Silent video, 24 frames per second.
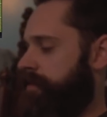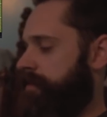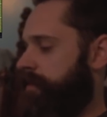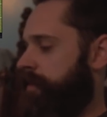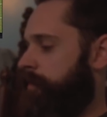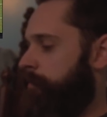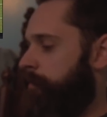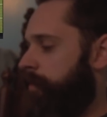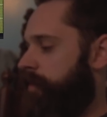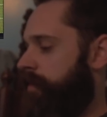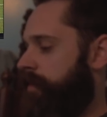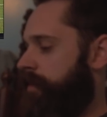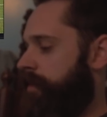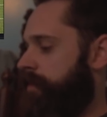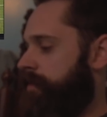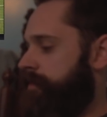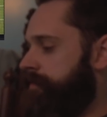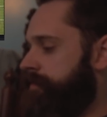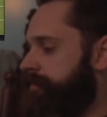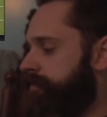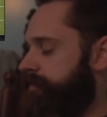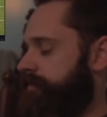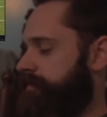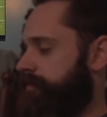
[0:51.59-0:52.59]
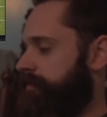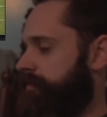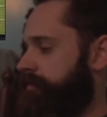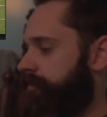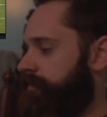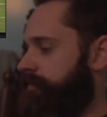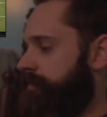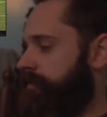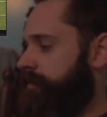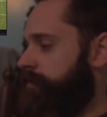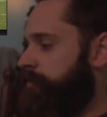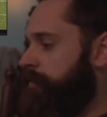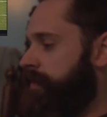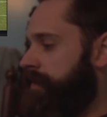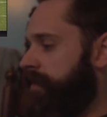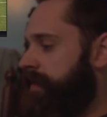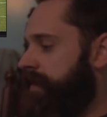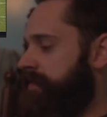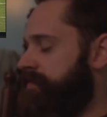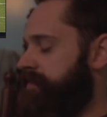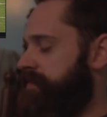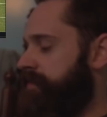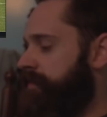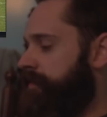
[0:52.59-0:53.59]
Come on. Come on,
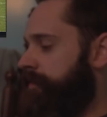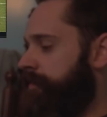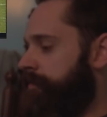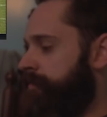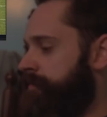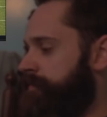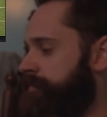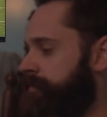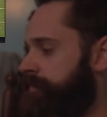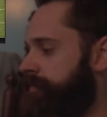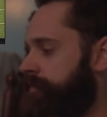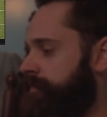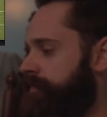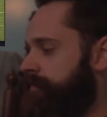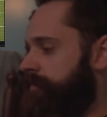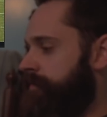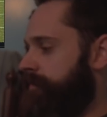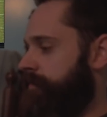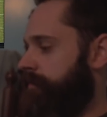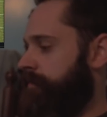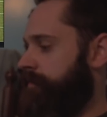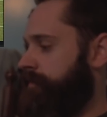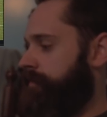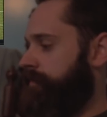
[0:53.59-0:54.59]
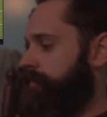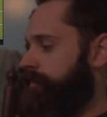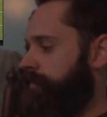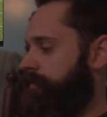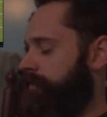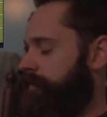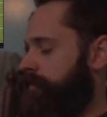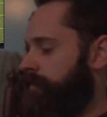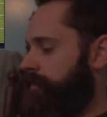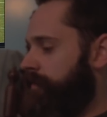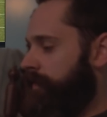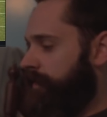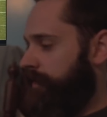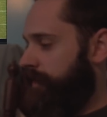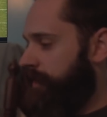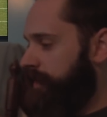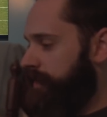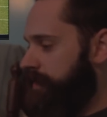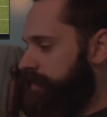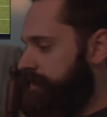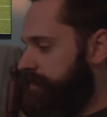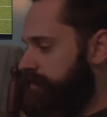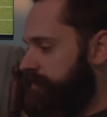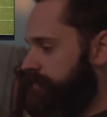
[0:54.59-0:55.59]
Catanzaro.
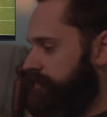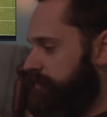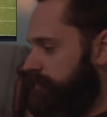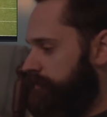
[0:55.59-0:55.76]
Kick it.